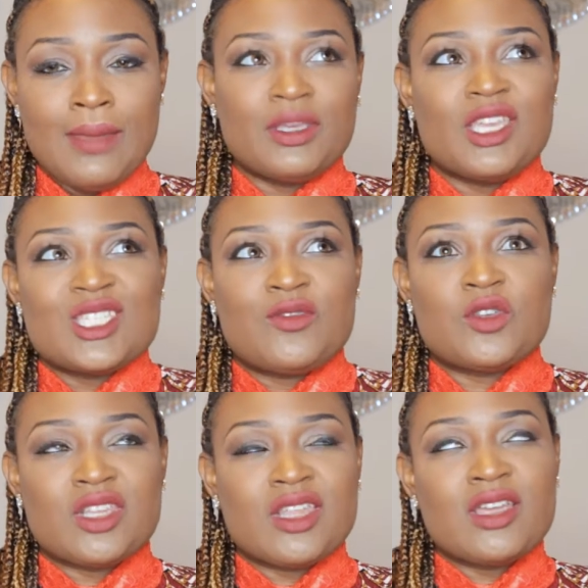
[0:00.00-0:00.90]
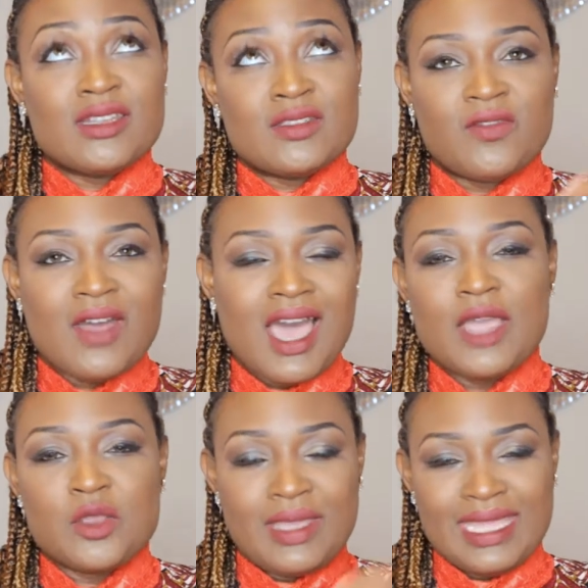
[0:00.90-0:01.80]
Because if you cannot identify
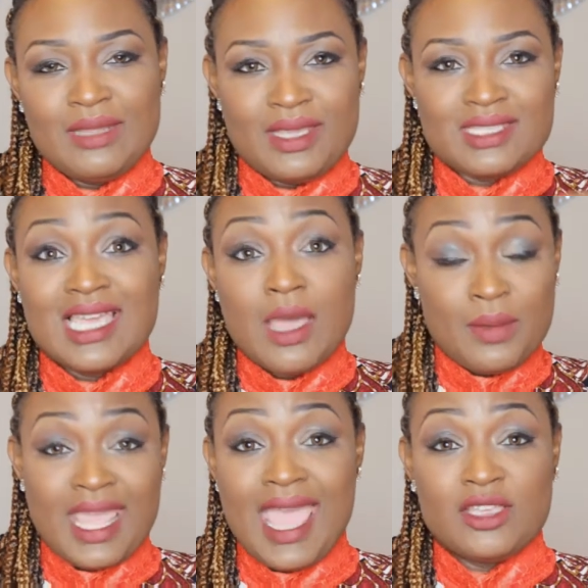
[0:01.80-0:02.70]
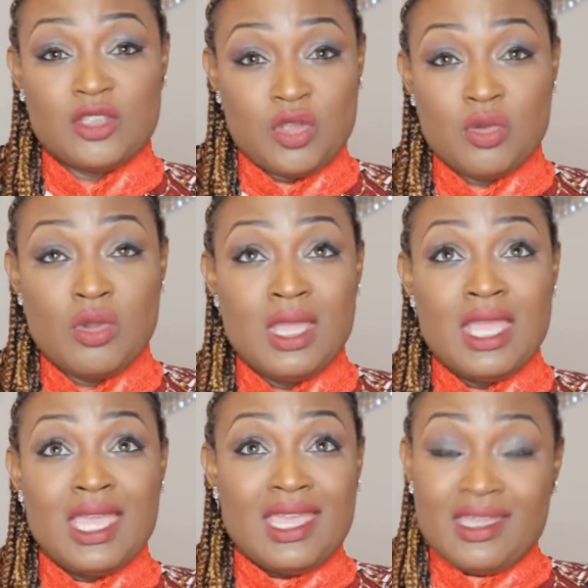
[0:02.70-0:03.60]
how your enemy is coming at you,
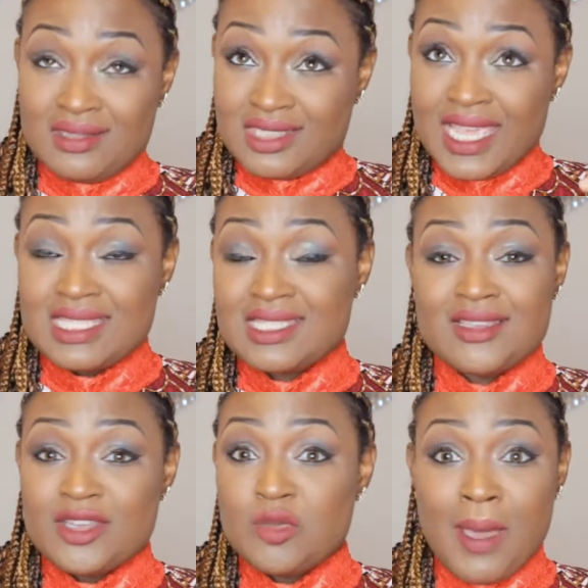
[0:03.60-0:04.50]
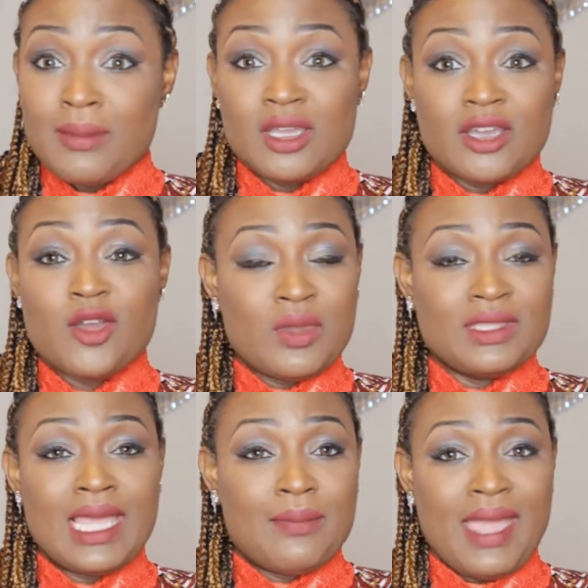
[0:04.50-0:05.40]
chances are you're probably not going to win
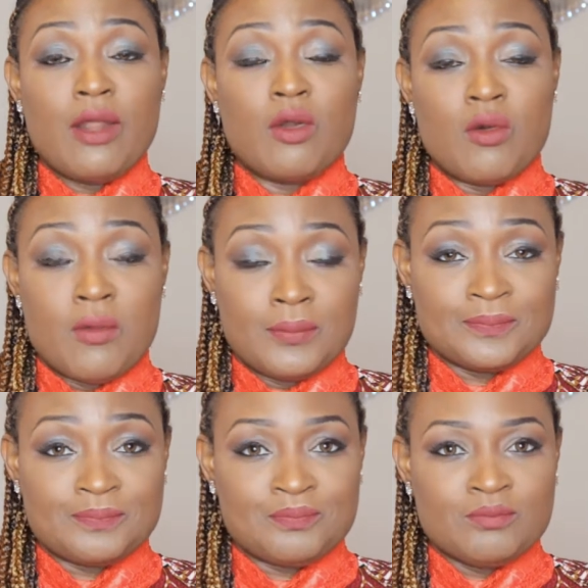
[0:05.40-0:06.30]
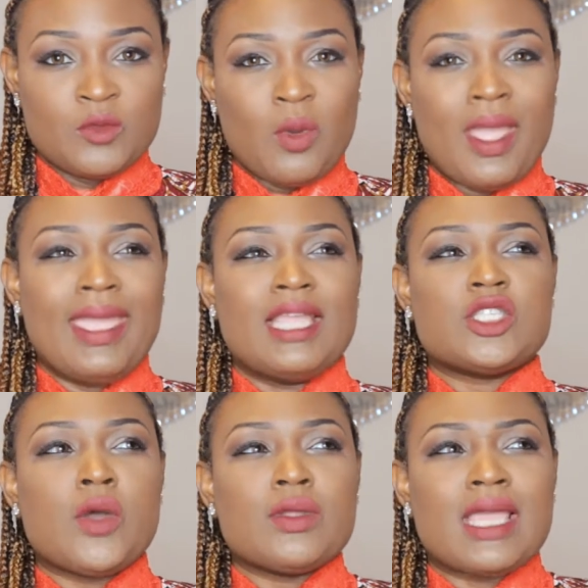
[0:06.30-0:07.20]
that battle, right? And
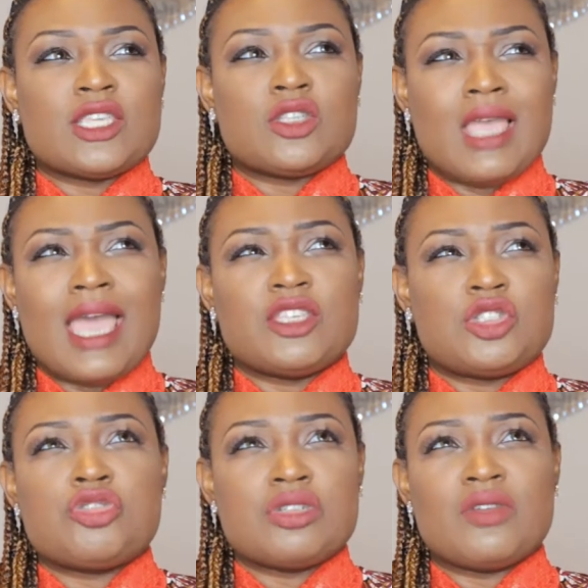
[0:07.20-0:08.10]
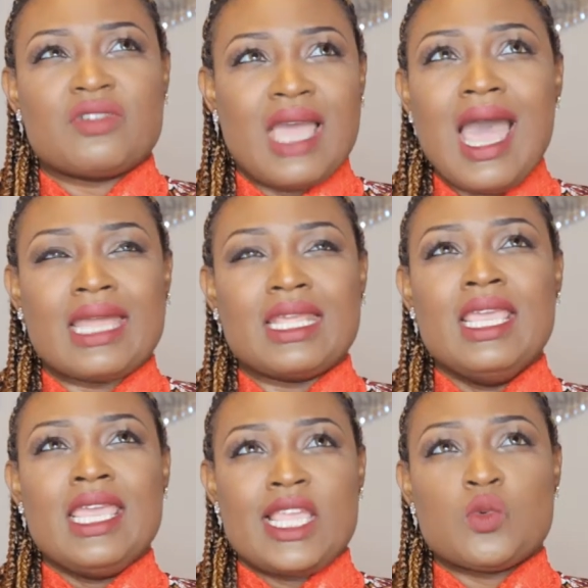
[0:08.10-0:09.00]
so as children of God,
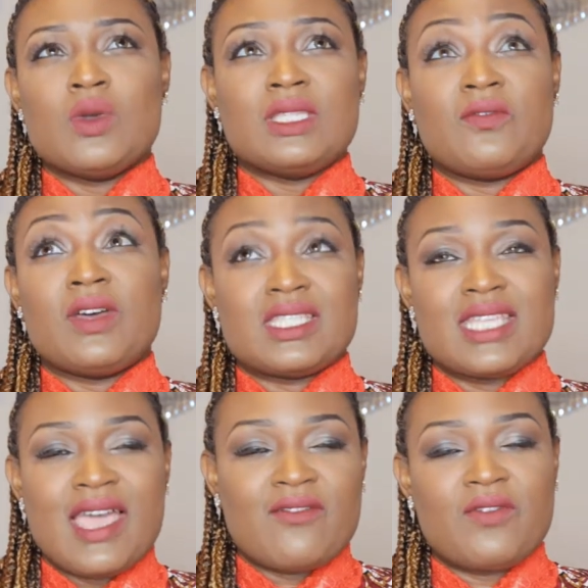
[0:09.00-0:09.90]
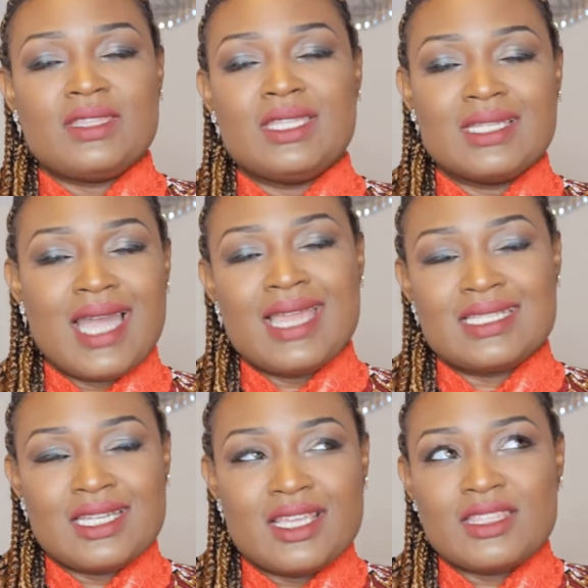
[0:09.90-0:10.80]
it's one thing for us to have faith in God. It's
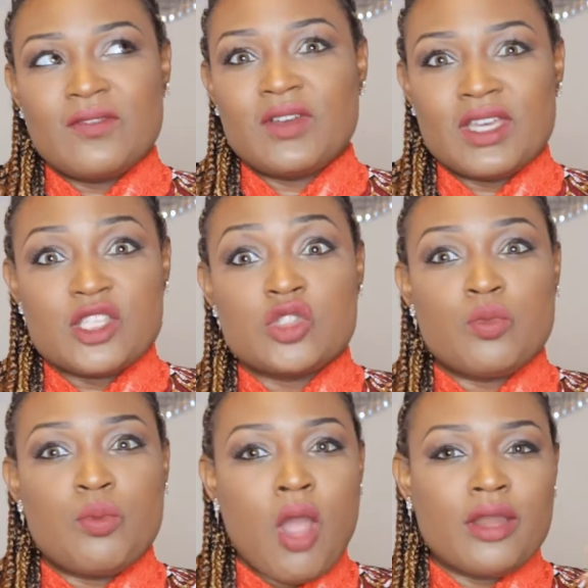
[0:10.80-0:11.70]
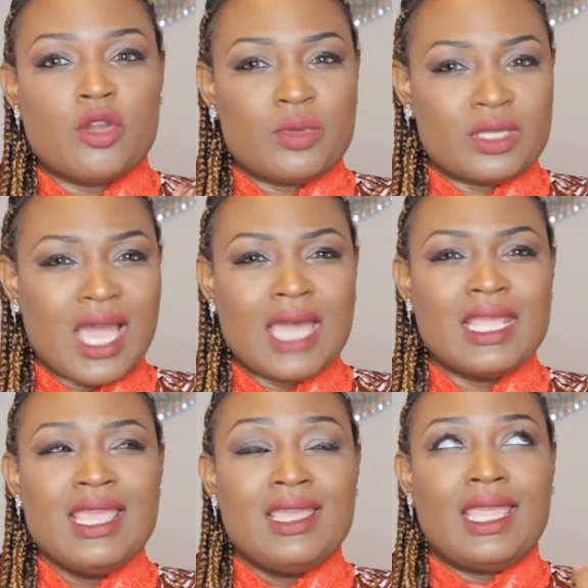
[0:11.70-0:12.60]
another thing for us to partner with God
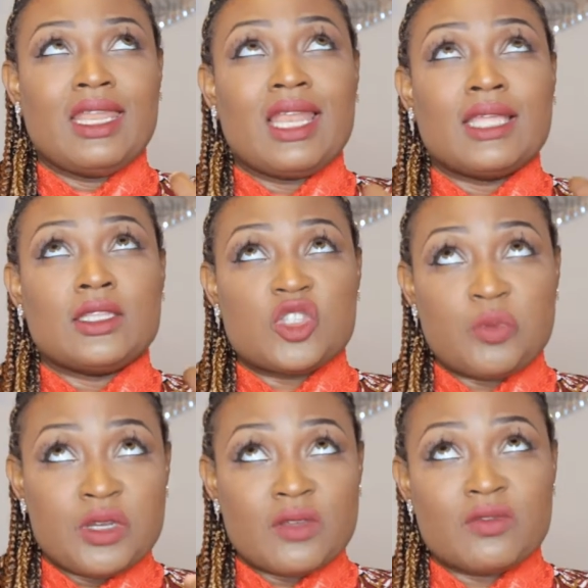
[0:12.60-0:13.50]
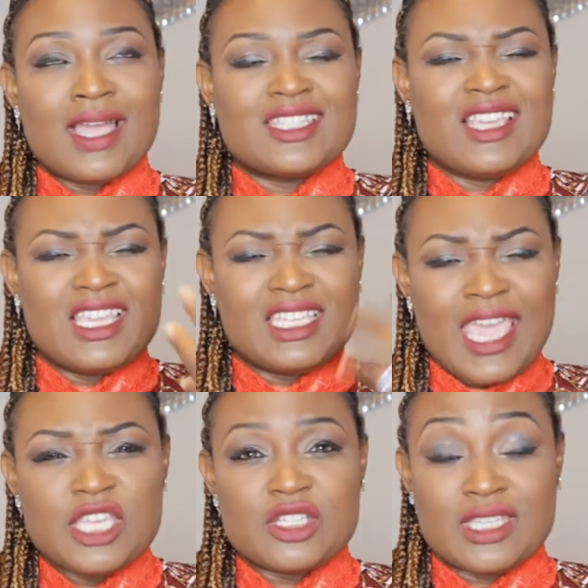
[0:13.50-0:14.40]
and allow the Spirit of God to
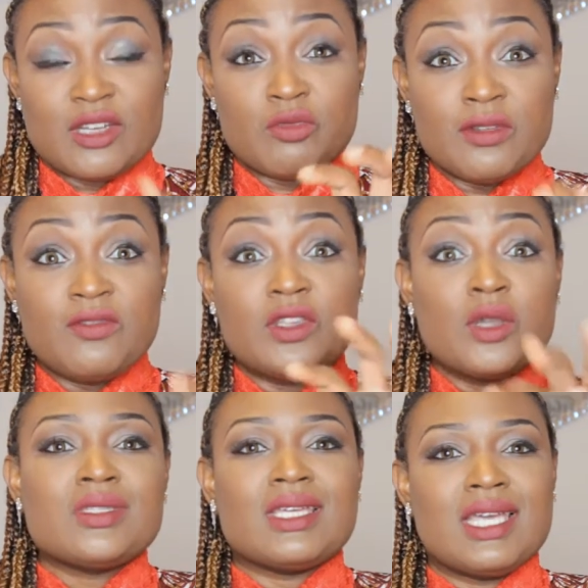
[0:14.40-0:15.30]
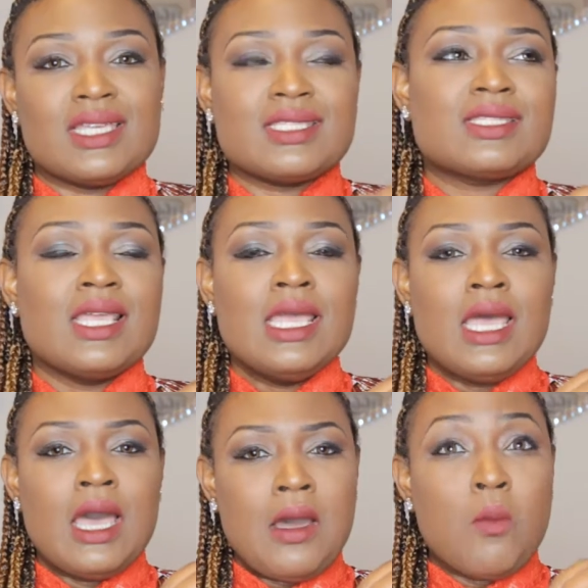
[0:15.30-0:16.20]
engage us and reveal to us
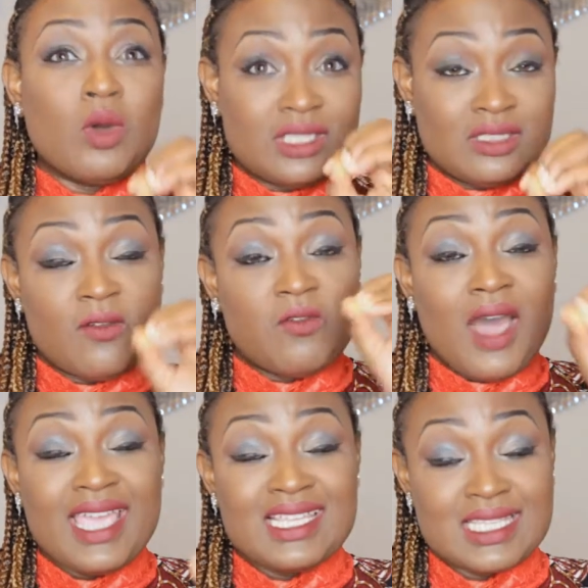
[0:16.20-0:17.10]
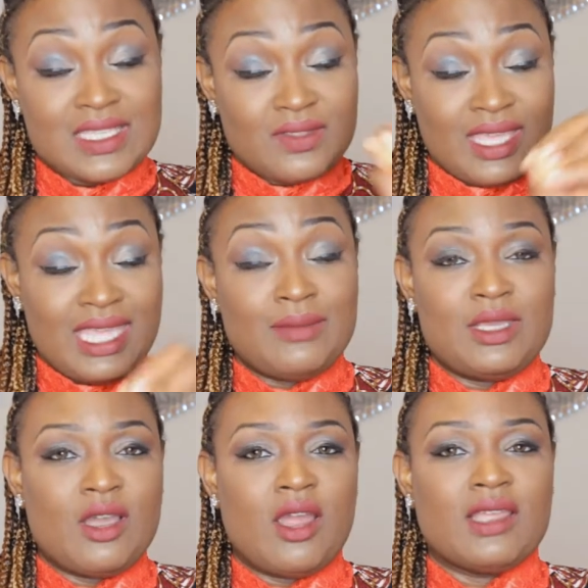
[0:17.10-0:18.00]
what the devices of the
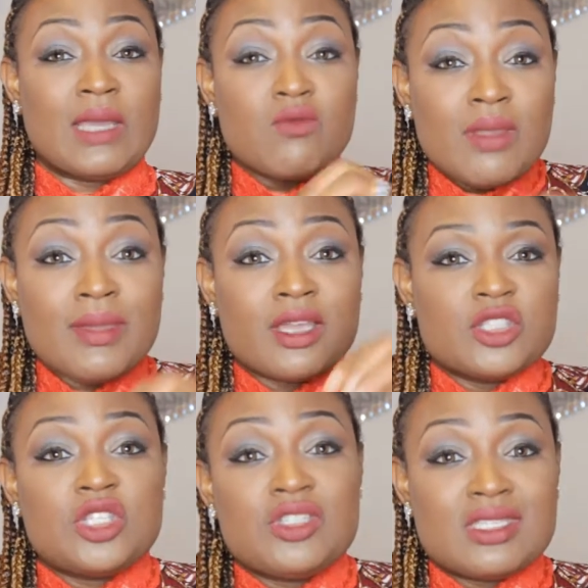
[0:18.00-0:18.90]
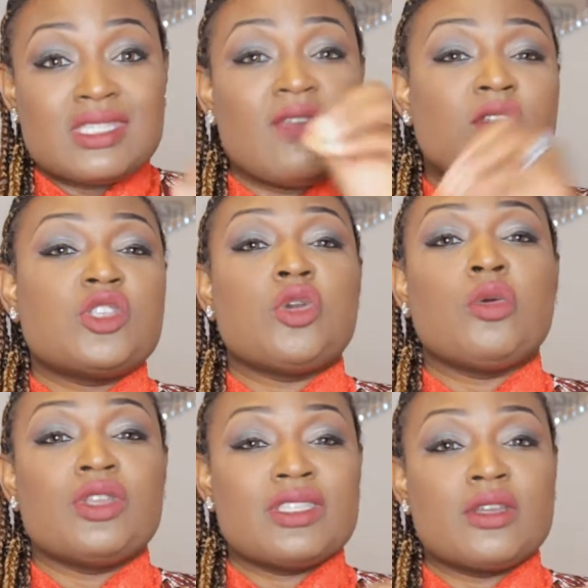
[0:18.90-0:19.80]
enemy are, that we may continue to stay
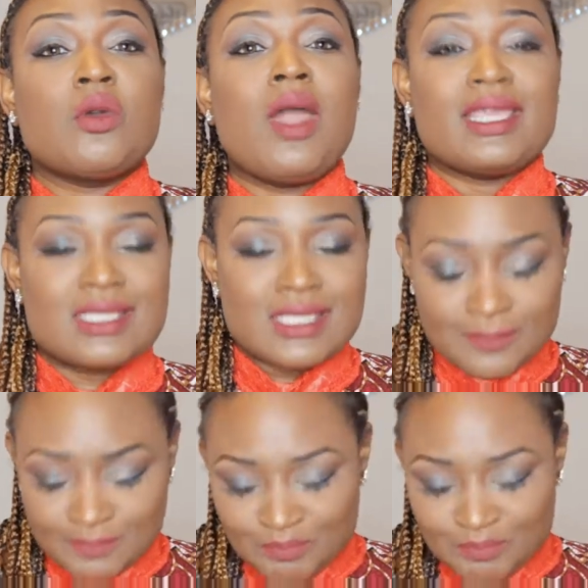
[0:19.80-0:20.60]
victorious in Christ.